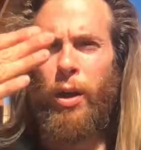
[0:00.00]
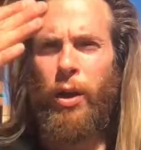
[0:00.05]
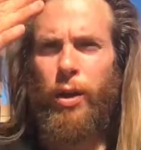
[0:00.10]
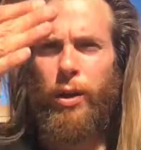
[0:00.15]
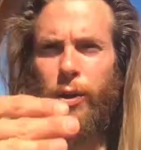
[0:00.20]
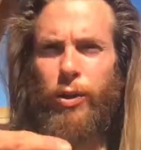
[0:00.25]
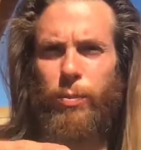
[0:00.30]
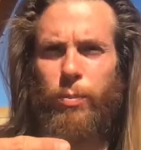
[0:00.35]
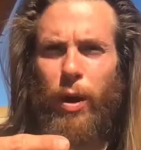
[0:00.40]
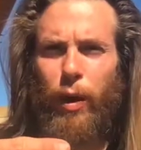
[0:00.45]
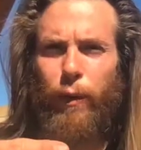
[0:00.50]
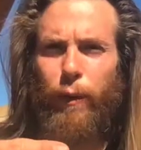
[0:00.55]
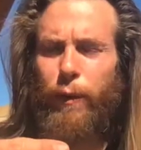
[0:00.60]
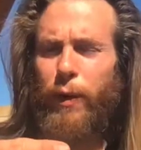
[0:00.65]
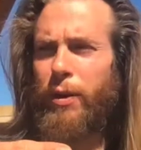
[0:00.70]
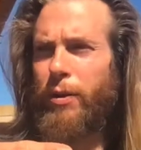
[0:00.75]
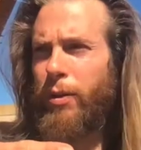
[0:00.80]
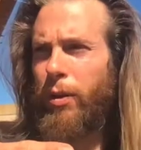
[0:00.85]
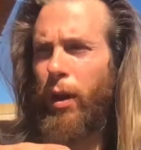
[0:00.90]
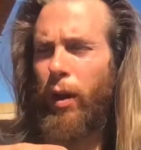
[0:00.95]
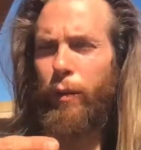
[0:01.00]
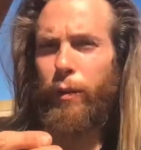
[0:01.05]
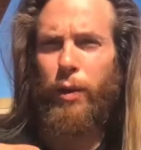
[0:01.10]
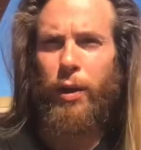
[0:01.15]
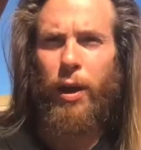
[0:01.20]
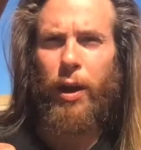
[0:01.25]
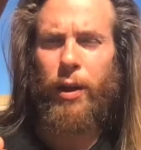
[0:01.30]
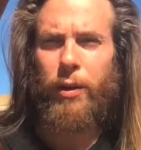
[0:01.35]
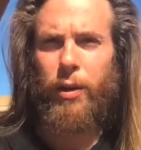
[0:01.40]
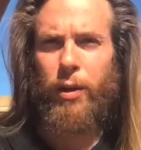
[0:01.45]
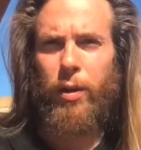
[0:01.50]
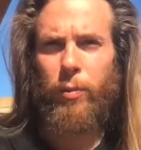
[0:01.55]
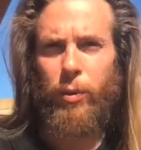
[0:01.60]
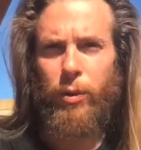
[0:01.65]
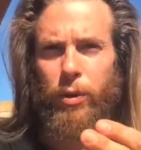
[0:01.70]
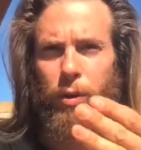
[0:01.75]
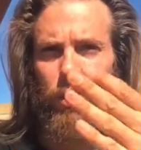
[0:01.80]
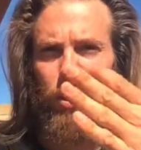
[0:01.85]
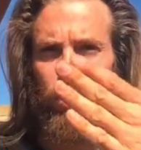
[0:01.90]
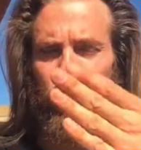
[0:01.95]
here's my fenced off land that I'm going
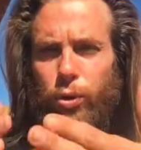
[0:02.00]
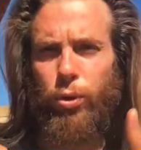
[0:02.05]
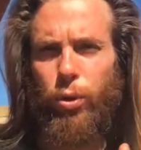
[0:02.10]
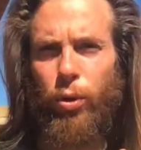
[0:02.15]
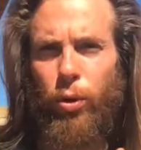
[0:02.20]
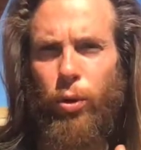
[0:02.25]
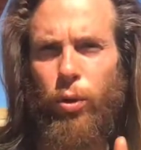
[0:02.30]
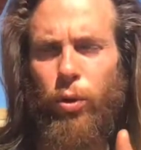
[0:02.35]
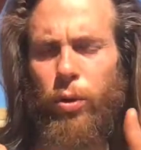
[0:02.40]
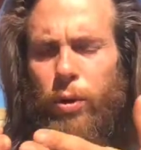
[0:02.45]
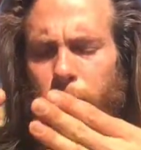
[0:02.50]
to control